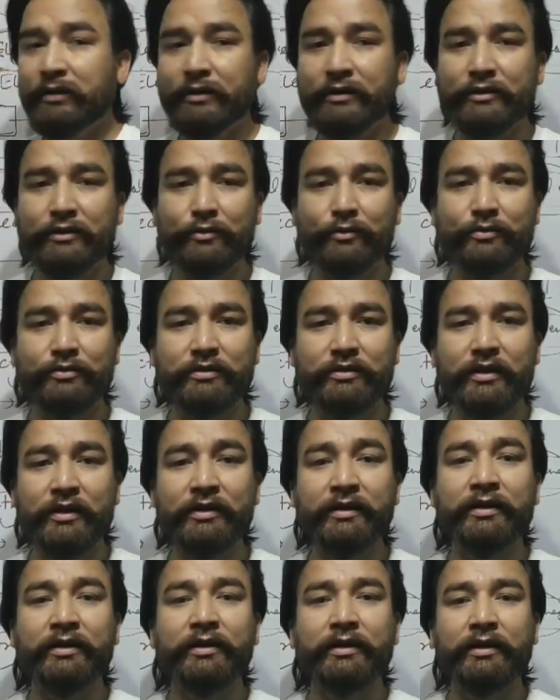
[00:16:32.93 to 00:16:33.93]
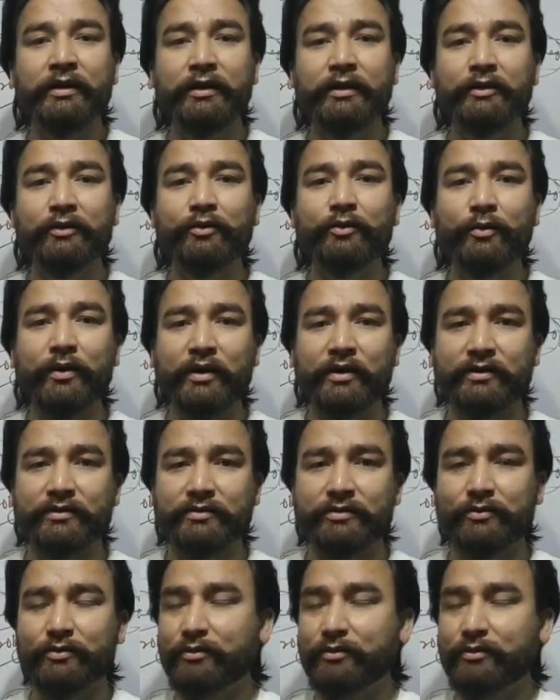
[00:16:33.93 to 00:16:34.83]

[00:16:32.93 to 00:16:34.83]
dissociate into ions.